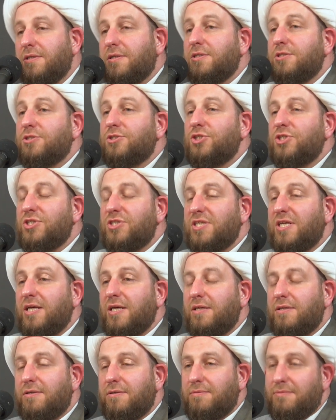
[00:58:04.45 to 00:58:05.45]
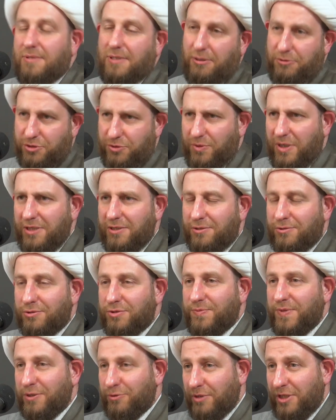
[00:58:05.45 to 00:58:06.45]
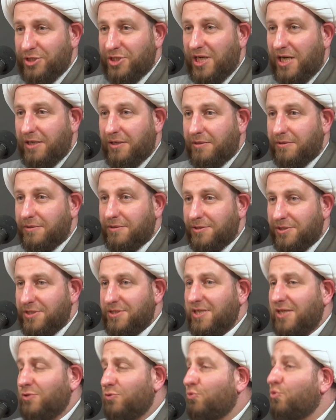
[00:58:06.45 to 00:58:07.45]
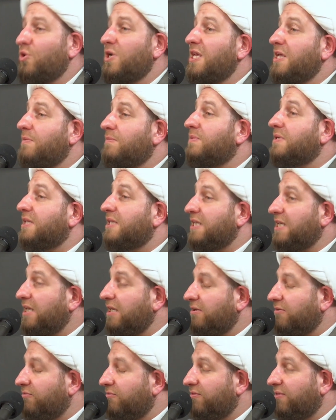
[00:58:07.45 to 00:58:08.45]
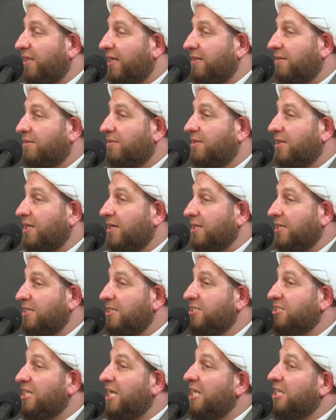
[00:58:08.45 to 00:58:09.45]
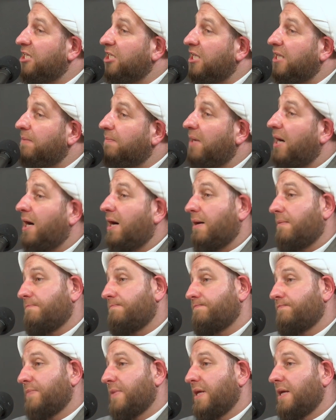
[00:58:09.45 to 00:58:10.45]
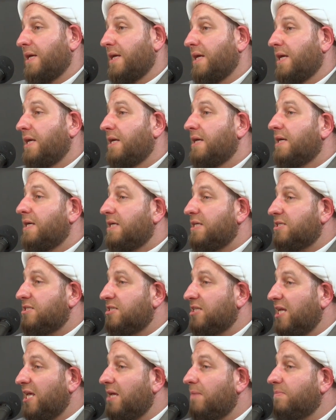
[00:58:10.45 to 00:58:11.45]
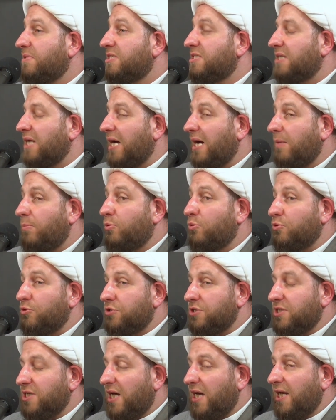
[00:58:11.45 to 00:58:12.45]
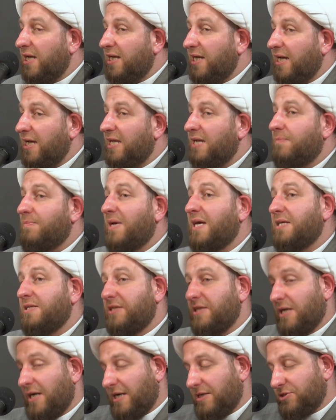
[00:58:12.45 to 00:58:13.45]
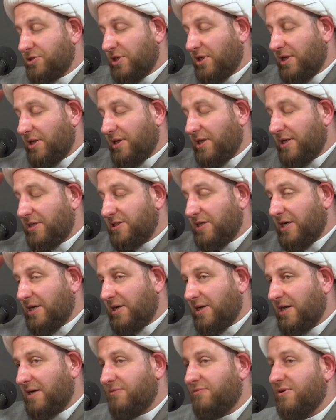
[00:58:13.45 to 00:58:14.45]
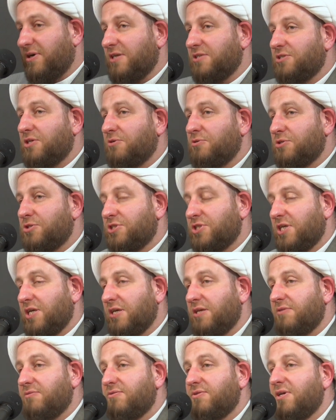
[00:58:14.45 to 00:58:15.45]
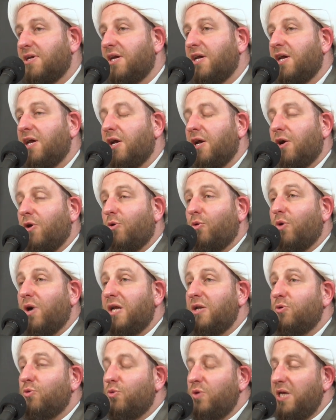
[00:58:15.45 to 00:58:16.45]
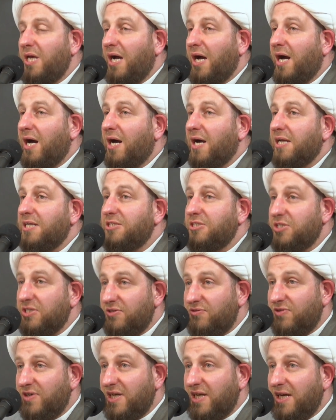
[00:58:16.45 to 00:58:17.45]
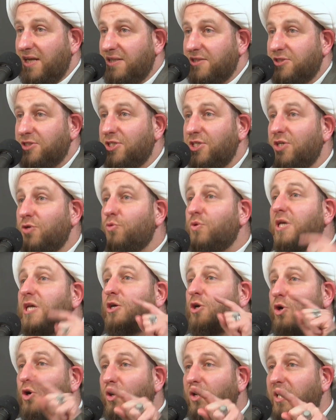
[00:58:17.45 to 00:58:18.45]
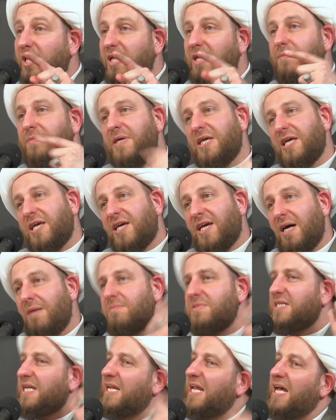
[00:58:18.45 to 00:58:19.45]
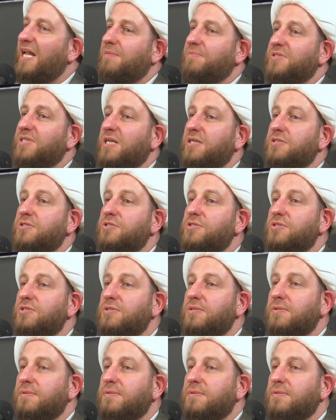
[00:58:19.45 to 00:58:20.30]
She said, no, she wanted to speak to a child. She said, we believe that there is an Imam. His name is Abu Salih Al-Mahdi, Ajjalallah Ta'ala Farajahu Al-Sharif. When we are in difficulty, we call him, he comes and helps us.